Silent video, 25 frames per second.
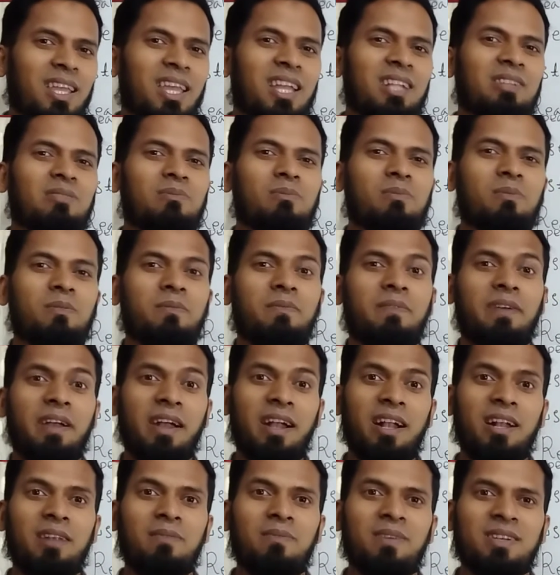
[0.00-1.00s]
it will be
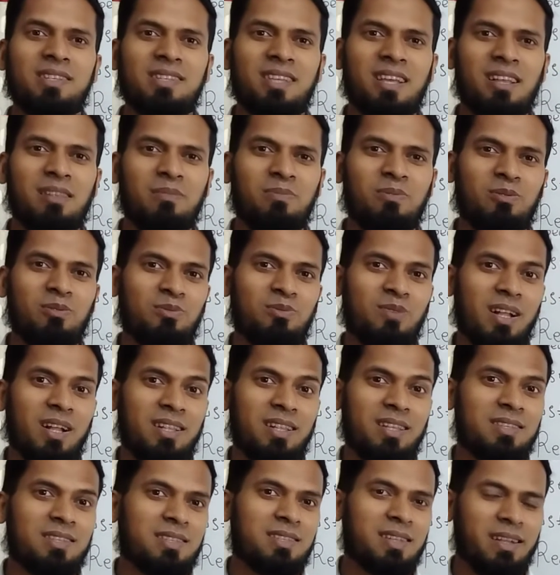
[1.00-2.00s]
very much helpful to
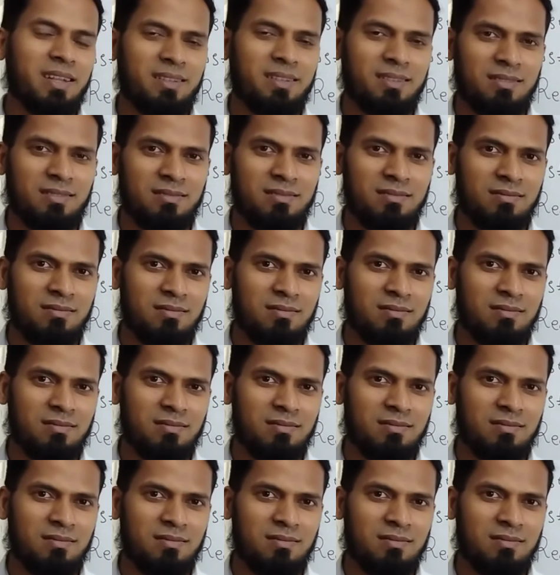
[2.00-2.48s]
understand.